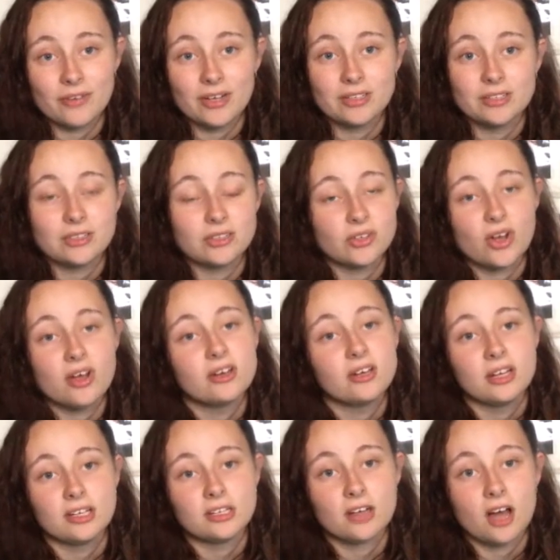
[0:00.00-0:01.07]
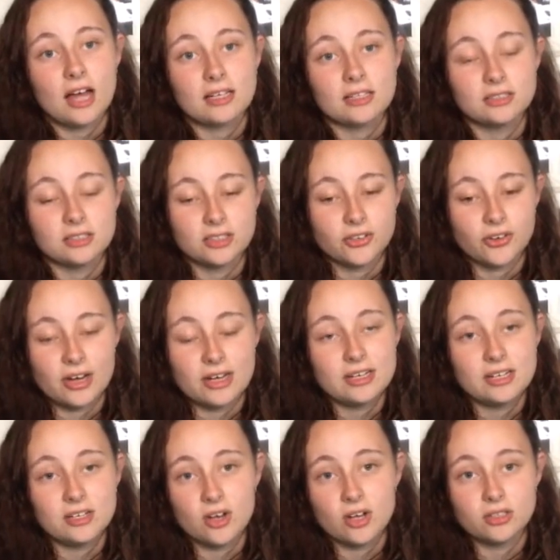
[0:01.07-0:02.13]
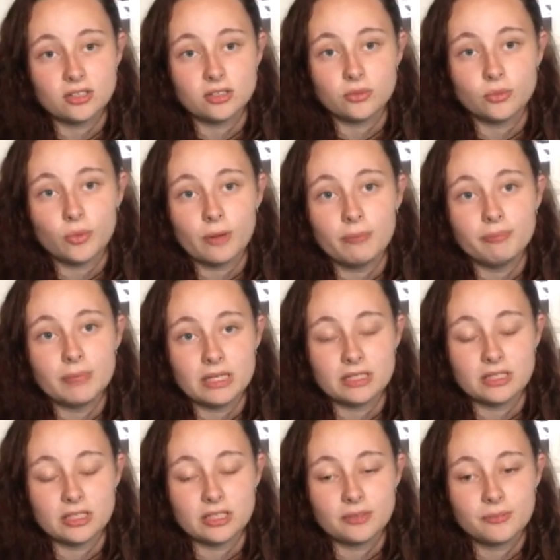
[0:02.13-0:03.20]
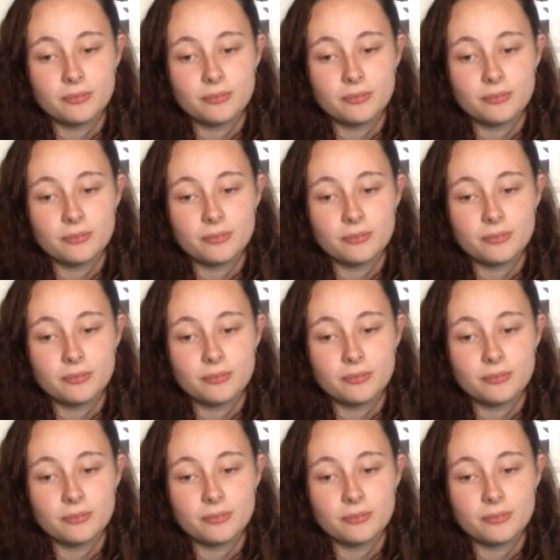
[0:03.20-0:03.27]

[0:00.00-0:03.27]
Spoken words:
friends, known hitchhikers and trainee nurses, went missing.